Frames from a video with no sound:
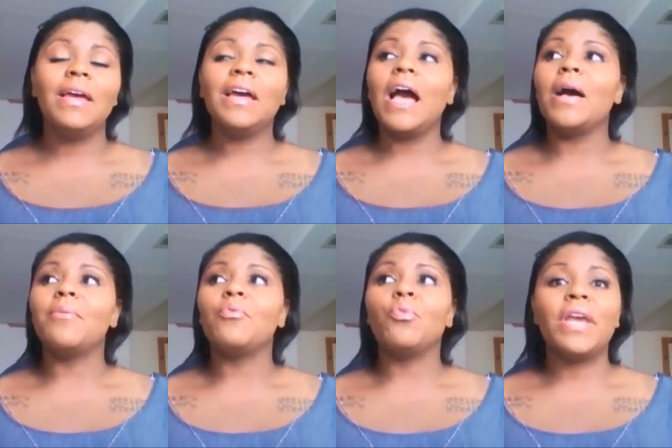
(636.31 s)

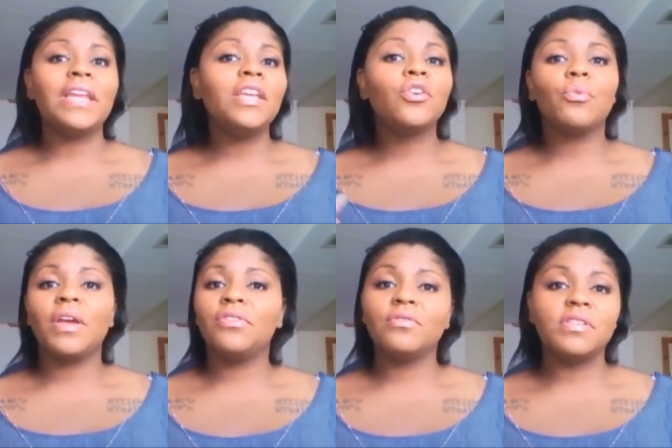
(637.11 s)
um, wading your
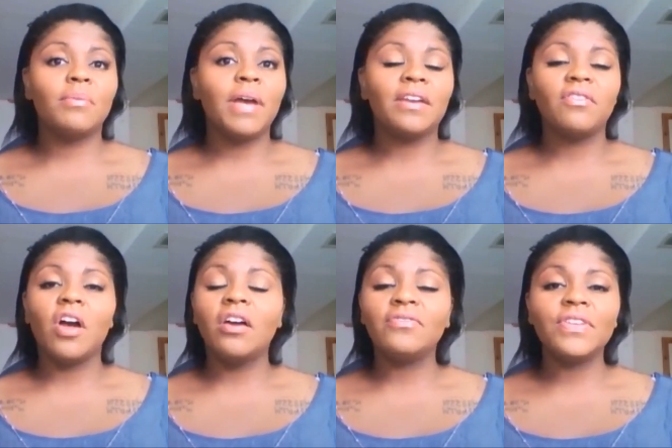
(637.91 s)
way through some kind of
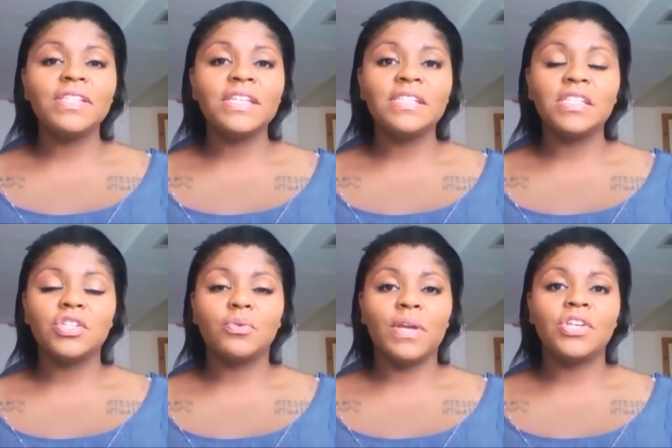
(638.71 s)
conflict in a
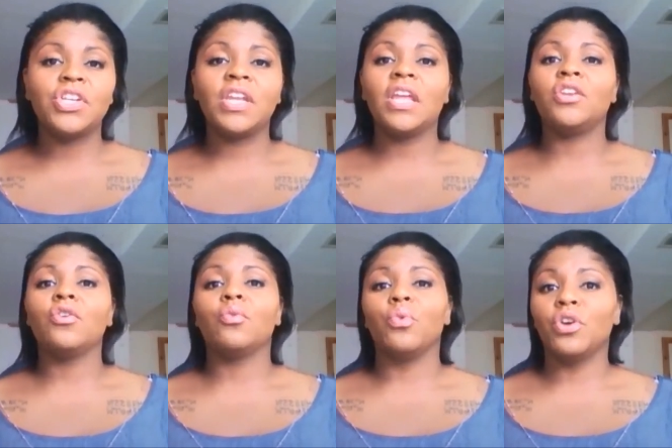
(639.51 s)
situation in
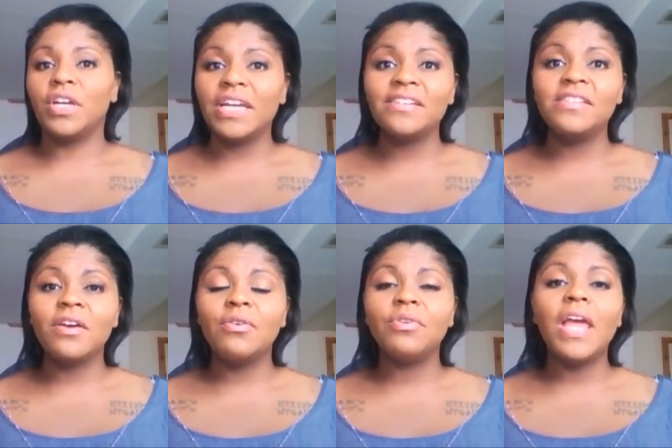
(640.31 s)
your working
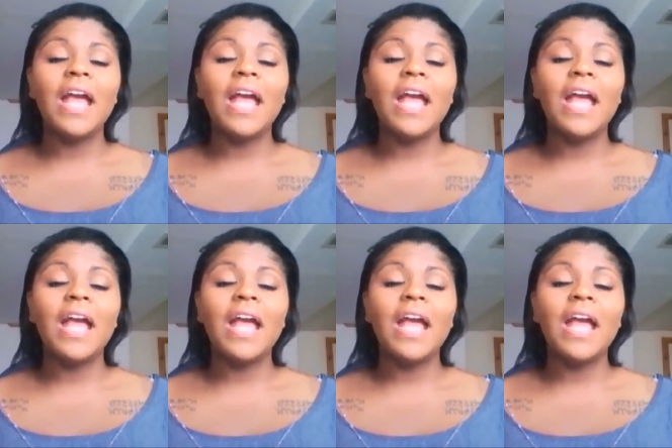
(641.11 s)
zone,